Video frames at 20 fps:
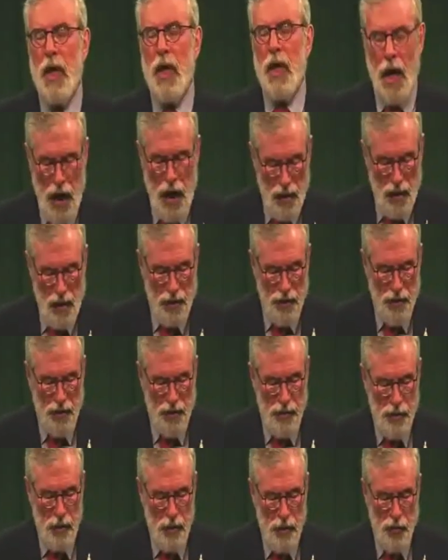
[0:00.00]
Ireland,
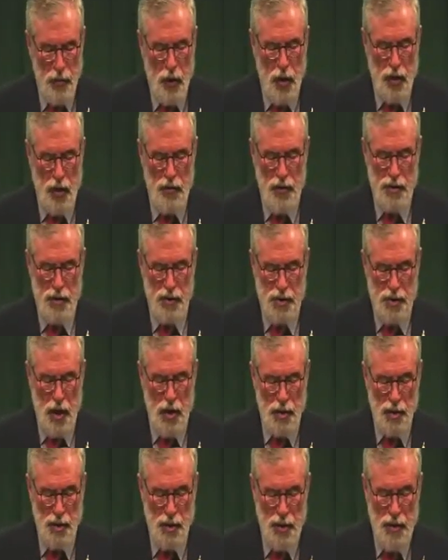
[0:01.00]
North and
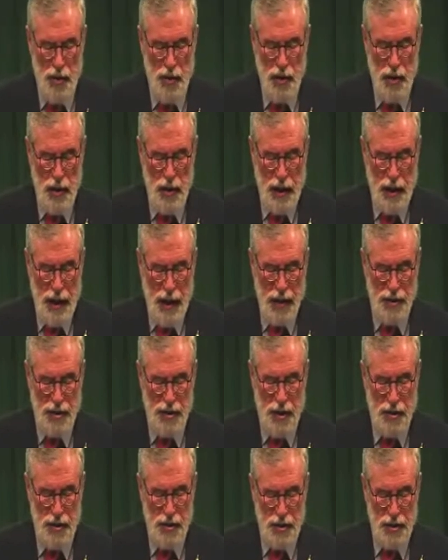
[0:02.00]
South, has
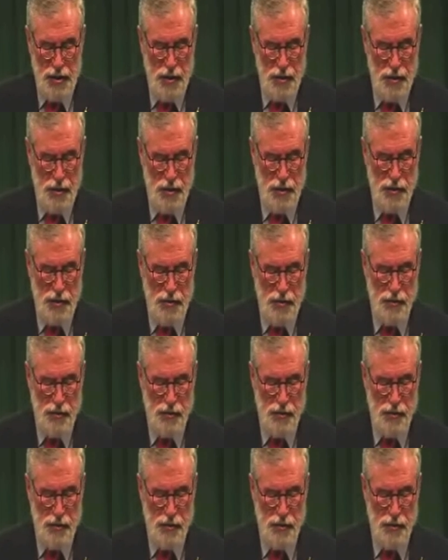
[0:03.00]
that chance.